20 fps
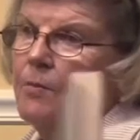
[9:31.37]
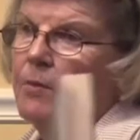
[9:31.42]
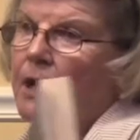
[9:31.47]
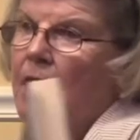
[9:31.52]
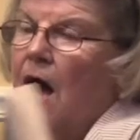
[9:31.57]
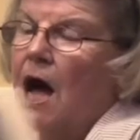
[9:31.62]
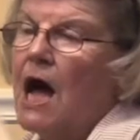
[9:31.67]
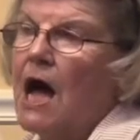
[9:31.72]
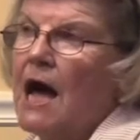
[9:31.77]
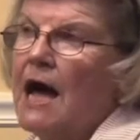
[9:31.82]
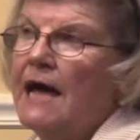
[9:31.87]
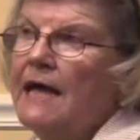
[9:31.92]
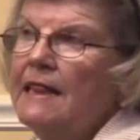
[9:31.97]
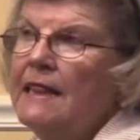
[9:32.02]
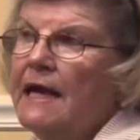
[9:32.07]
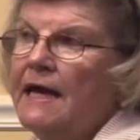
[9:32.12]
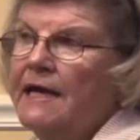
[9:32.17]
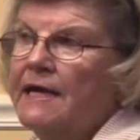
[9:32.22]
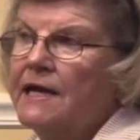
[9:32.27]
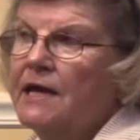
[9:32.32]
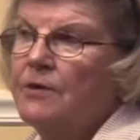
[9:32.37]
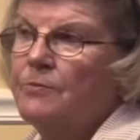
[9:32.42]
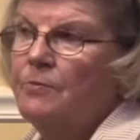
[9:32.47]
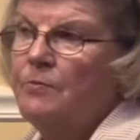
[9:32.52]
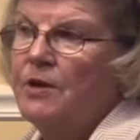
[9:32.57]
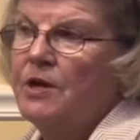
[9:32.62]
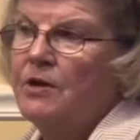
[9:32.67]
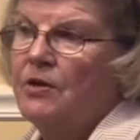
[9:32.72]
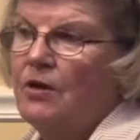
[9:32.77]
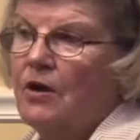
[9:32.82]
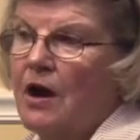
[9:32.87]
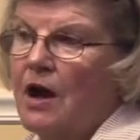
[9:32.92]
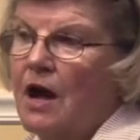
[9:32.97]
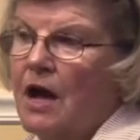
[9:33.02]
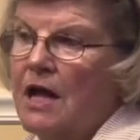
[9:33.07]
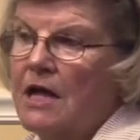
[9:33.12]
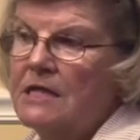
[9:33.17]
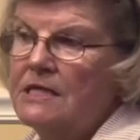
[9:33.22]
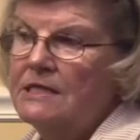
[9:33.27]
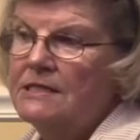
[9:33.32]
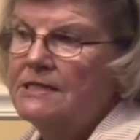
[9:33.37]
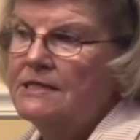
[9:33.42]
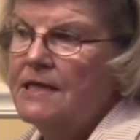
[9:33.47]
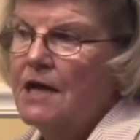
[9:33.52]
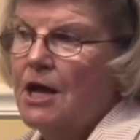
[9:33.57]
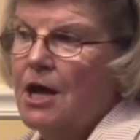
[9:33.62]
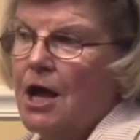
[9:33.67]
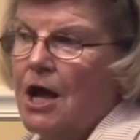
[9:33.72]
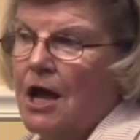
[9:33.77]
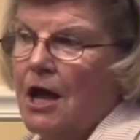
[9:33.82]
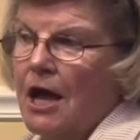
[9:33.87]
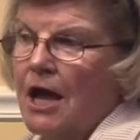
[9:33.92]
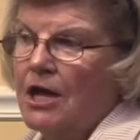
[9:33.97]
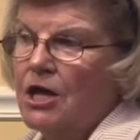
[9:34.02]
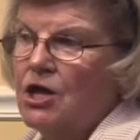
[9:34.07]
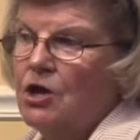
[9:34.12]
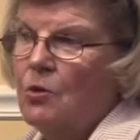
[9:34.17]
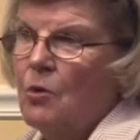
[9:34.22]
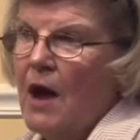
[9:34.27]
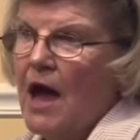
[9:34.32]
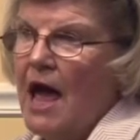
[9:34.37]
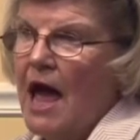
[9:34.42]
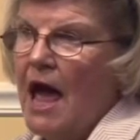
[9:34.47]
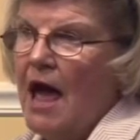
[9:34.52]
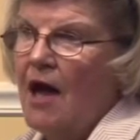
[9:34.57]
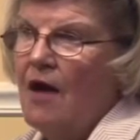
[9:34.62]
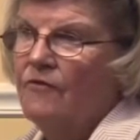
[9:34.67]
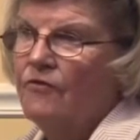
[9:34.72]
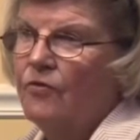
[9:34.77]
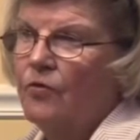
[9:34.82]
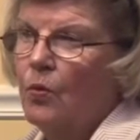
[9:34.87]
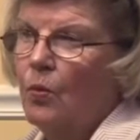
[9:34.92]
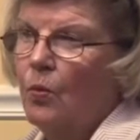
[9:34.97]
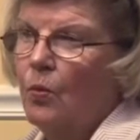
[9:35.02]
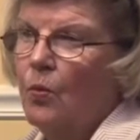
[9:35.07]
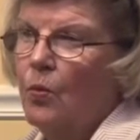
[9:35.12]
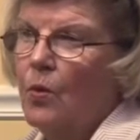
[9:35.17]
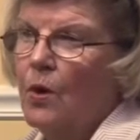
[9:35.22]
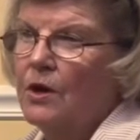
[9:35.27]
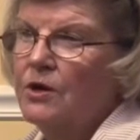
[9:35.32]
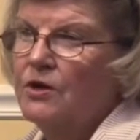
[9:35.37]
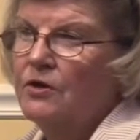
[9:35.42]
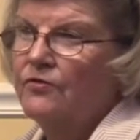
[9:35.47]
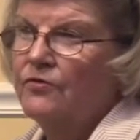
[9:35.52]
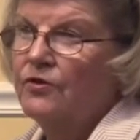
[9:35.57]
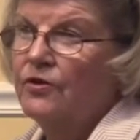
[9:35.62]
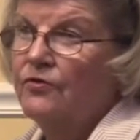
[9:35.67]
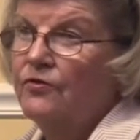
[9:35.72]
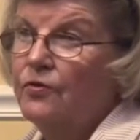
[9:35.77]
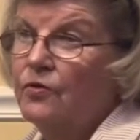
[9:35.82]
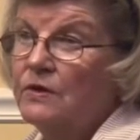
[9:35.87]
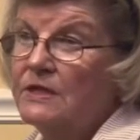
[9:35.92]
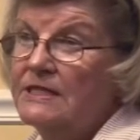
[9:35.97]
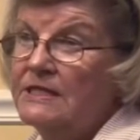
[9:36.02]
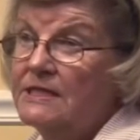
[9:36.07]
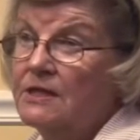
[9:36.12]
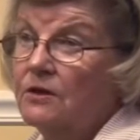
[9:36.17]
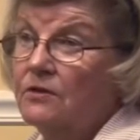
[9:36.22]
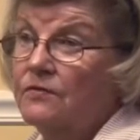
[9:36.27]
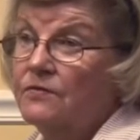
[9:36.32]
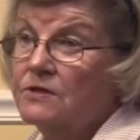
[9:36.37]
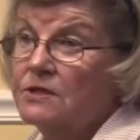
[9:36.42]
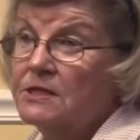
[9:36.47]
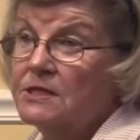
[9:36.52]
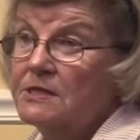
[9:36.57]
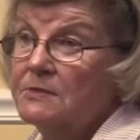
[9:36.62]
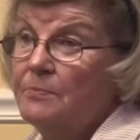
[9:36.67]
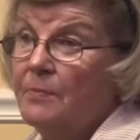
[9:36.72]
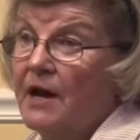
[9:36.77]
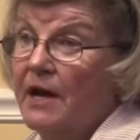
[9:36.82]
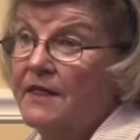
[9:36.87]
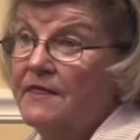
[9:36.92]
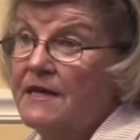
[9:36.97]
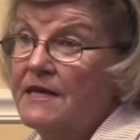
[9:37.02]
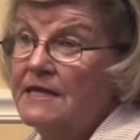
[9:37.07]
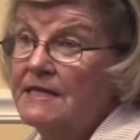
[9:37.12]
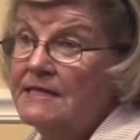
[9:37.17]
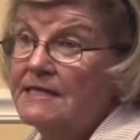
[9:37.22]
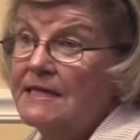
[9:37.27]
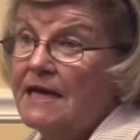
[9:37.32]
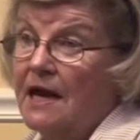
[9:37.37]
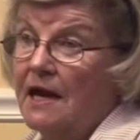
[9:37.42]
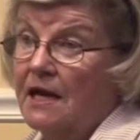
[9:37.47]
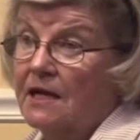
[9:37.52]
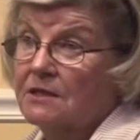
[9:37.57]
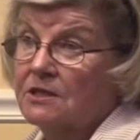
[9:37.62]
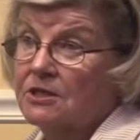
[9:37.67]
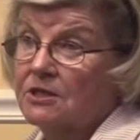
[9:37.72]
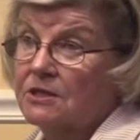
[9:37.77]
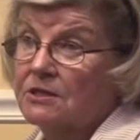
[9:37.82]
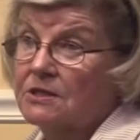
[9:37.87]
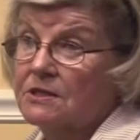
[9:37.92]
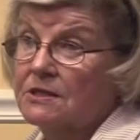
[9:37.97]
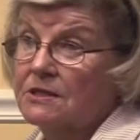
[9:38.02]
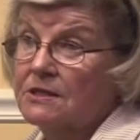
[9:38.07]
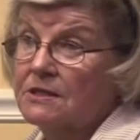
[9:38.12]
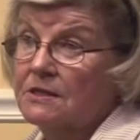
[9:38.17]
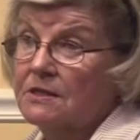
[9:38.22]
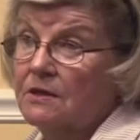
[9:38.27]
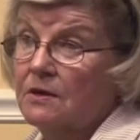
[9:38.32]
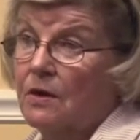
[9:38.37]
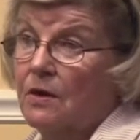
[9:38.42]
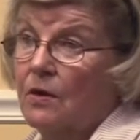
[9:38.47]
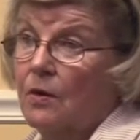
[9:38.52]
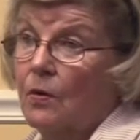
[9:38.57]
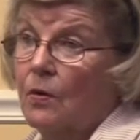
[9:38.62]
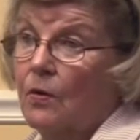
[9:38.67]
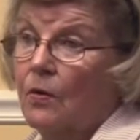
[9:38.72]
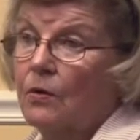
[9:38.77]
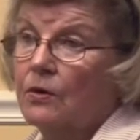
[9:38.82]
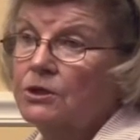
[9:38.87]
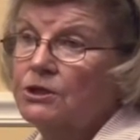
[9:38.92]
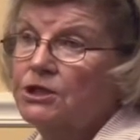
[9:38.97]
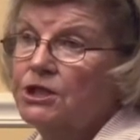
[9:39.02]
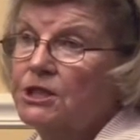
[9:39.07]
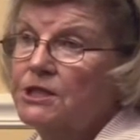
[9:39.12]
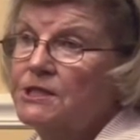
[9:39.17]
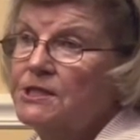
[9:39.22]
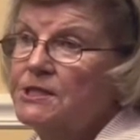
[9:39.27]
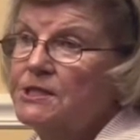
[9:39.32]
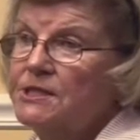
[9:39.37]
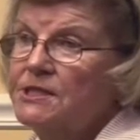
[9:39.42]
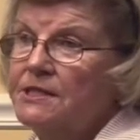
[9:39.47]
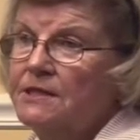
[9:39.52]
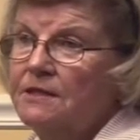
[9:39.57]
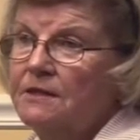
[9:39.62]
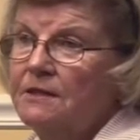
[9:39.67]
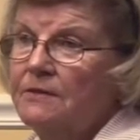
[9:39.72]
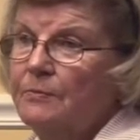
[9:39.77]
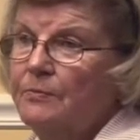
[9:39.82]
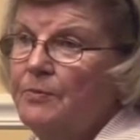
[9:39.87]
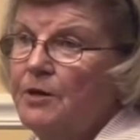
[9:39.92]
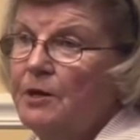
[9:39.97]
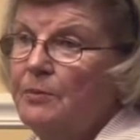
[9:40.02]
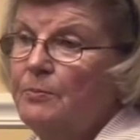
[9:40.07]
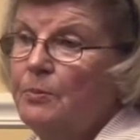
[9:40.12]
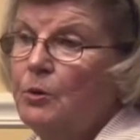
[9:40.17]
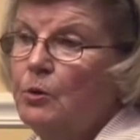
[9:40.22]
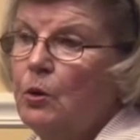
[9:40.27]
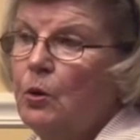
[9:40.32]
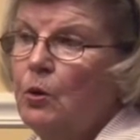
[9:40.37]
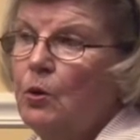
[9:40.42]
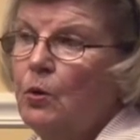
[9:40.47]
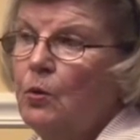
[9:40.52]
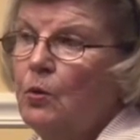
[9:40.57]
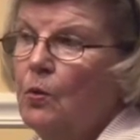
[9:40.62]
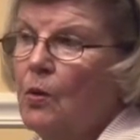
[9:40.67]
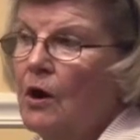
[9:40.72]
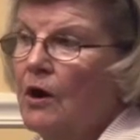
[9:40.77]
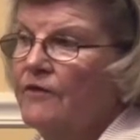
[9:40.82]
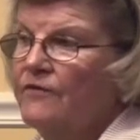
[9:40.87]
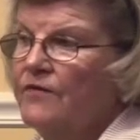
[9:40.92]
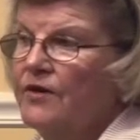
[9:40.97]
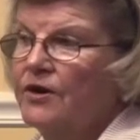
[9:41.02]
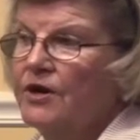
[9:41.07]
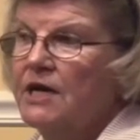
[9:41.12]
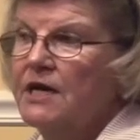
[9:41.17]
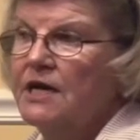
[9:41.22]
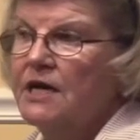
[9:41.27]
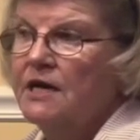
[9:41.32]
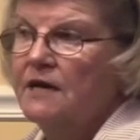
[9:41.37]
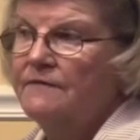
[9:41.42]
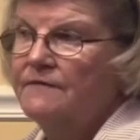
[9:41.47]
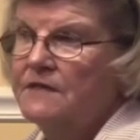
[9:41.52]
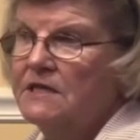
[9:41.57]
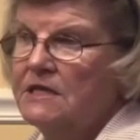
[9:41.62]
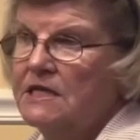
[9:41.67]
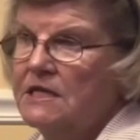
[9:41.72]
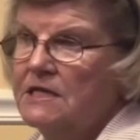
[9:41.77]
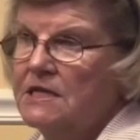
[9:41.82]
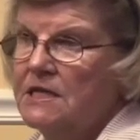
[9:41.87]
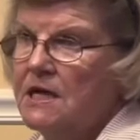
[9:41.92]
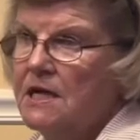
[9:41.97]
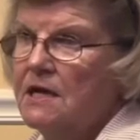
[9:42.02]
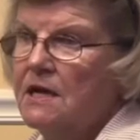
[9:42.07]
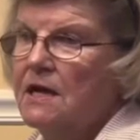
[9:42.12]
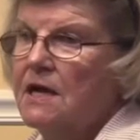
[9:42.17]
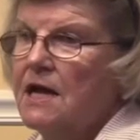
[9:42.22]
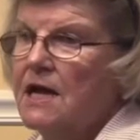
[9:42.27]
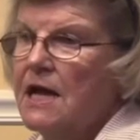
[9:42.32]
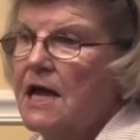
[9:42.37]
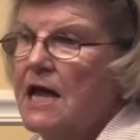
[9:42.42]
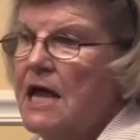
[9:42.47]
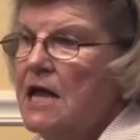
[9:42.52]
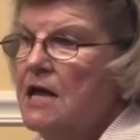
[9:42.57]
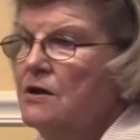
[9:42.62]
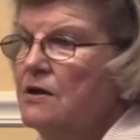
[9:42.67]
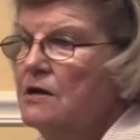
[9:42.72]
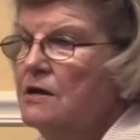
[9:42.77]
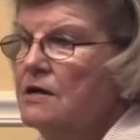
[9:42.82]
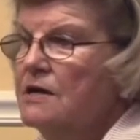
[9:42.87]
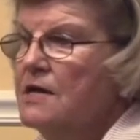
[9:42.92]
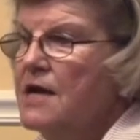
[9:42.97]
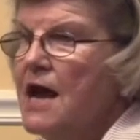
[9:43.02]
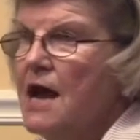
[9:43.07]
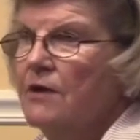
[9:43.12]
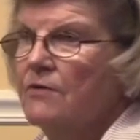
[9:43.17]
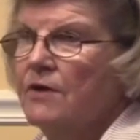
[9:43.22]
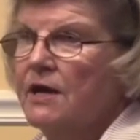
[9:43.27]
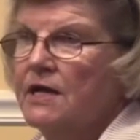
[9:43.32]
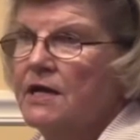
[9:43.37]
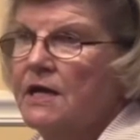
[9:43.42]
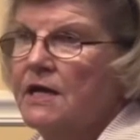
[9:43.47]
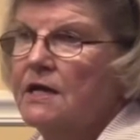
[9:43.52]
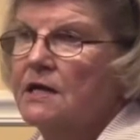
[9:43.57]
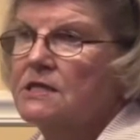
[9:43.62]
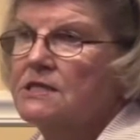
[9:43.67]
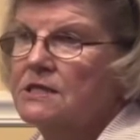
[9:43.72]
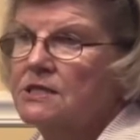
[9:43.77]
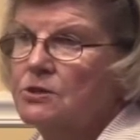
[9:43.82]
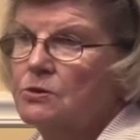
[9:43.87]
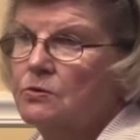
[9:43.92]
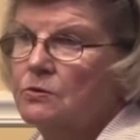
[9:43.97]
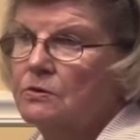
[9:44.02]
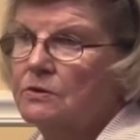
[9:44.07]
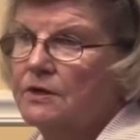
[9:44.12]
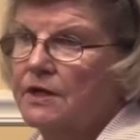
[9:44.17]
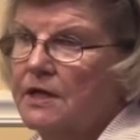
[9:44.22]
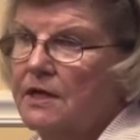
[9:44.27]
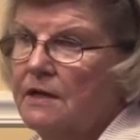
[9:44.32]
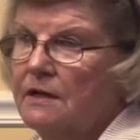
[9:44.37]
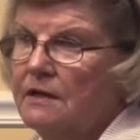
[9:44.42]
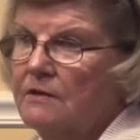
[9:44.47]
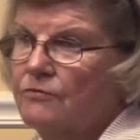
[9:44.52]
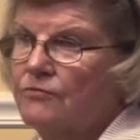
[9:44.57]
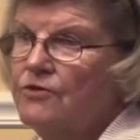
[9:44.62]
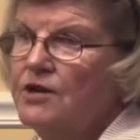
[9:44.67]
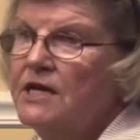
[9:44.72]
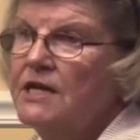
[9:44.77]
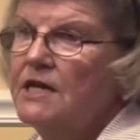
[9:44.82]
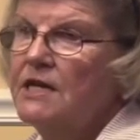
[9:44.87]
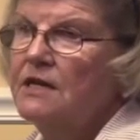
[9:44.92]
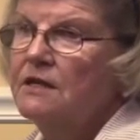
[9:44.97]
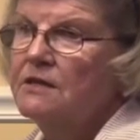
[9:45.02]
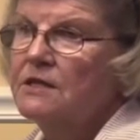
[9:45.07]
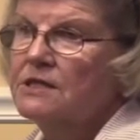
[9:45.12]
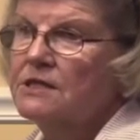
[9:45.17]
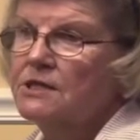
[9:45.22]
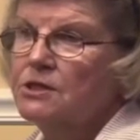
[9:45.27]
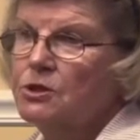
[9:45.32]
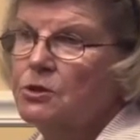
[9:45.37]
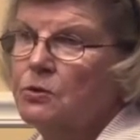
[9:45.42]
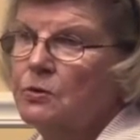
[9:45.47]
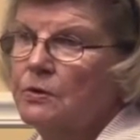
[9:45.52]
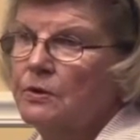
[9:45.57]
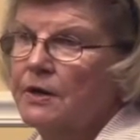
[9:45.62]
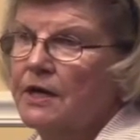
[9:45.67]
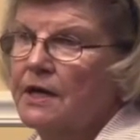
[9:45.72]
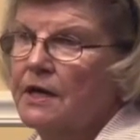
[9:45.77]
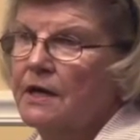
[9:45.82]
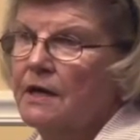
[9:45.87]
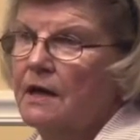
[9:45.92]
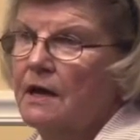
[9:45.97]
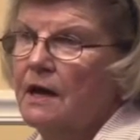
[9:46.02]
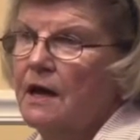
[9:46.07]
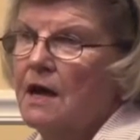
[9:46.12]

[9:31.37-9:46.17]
But I like it because you have wonderful voiceovers by these actors or just people who are very gifted in narrating a story, reading the story.